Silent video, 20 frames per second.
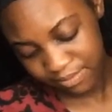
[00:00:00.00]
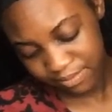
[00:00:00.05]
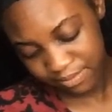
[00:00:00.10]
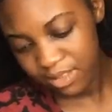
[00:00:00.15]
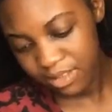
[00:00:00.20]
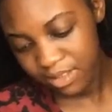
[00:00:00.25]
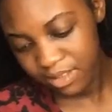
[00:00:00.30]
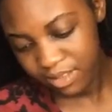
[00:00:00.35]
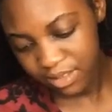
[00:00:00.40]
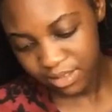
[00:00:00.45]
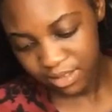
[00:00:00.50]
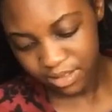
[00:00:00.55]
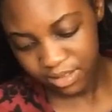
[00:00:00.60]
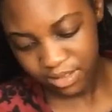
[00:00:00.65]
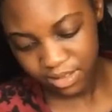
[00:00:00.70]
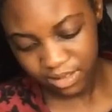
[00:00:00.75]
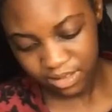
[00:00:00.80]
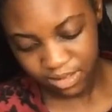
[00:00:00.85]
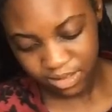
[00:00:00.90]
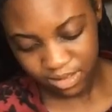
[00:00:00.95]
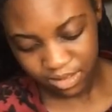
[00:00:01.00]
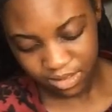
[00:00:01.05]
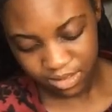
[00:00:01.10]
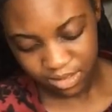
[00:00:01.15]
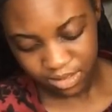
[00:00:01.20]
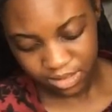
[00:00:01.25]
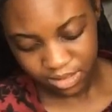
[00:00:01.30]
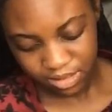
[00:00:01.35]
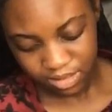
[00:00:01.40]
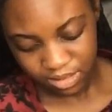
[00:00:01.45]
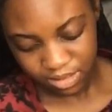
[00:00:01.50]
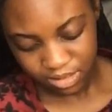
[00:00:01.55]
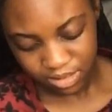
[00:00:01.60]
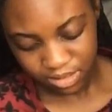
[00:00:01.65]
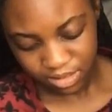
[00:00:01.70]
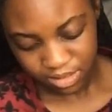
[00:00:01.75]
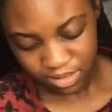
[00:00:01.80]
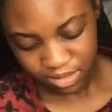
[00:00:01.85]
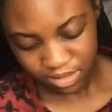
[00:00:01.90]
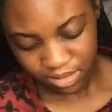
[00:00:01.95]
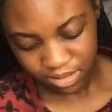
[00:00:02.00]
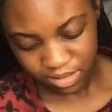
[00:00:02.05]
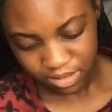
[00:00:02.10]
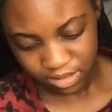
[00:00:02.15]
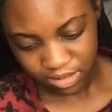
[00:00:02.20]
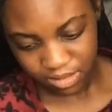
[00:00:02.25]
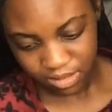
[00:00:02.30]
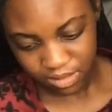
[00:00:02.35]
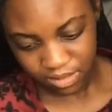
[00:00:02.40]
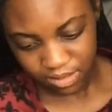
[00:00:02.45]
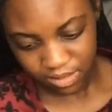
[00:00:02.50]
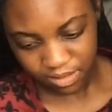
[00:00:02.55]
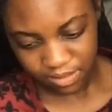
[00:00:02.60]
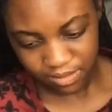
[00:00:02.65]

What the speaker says: No words are spoken by the person on screen.